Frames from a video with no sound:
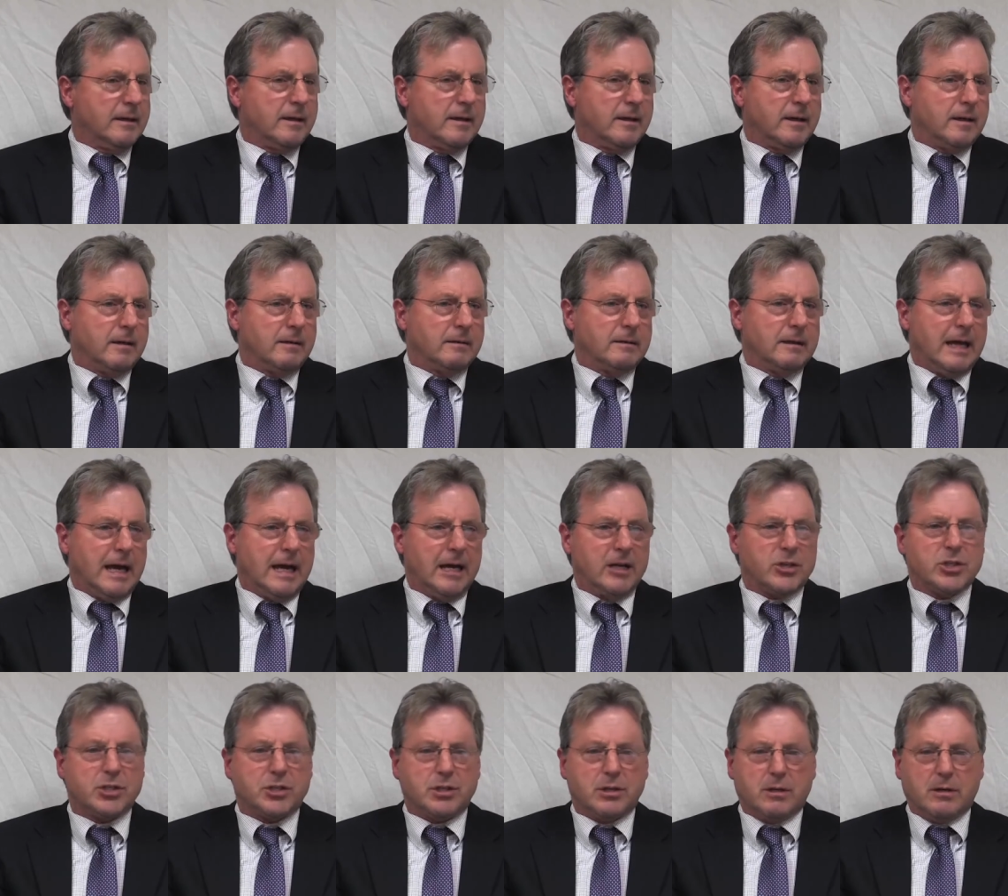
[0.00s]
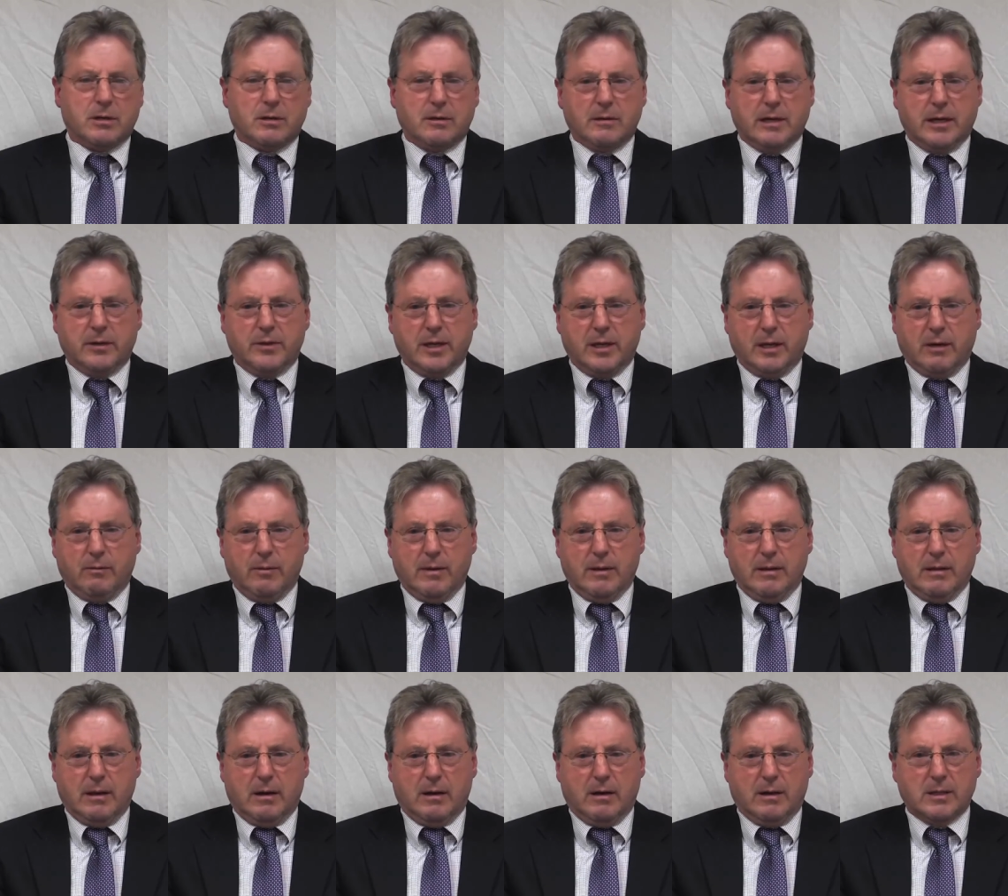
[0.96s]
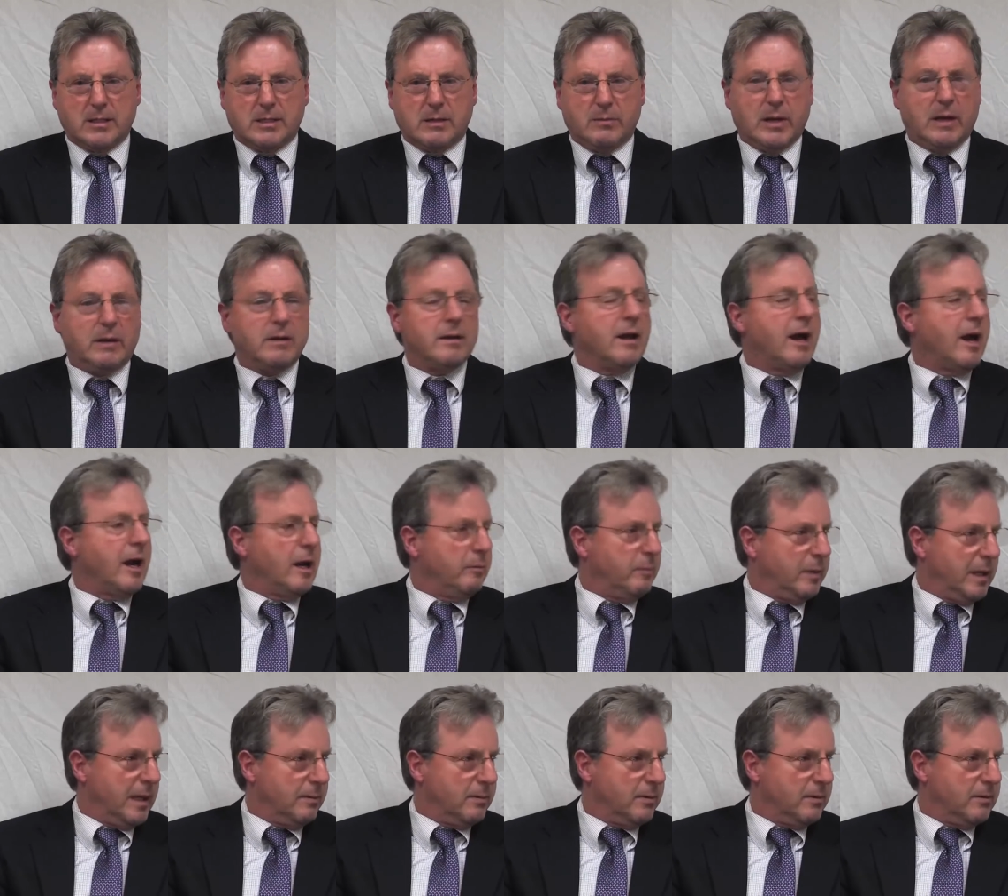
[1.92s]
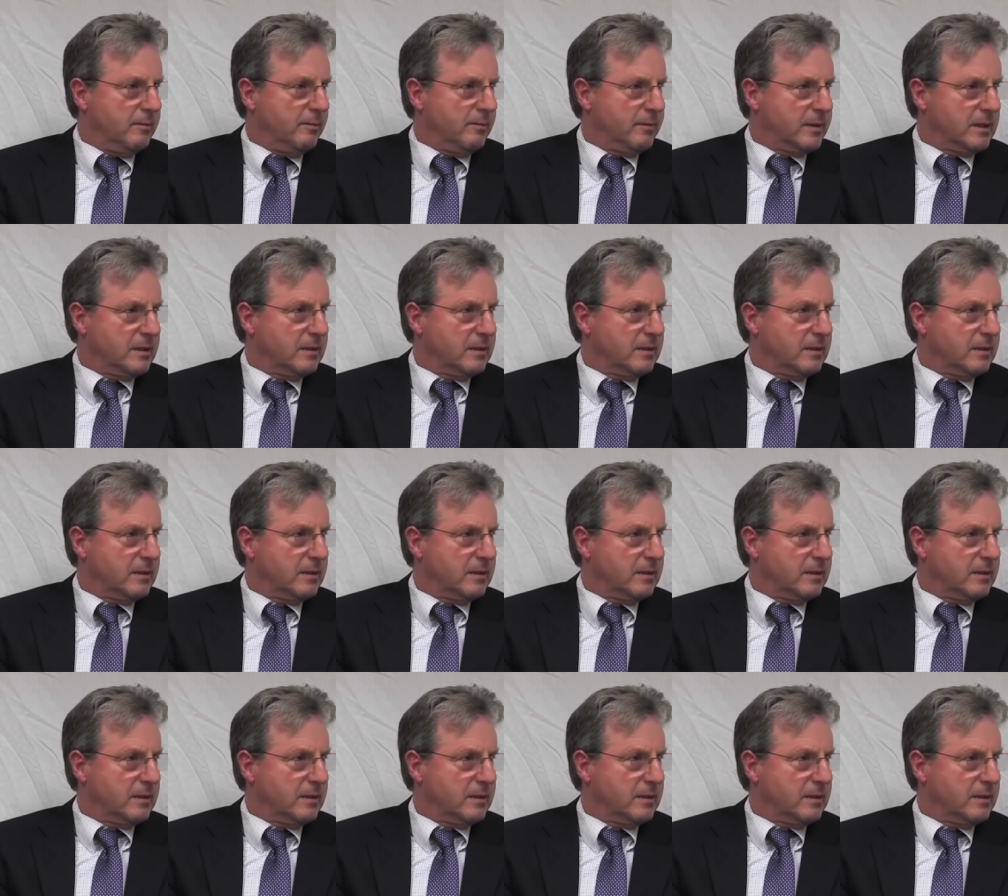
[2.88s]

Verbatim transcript: Last year, I think we lost about 9 people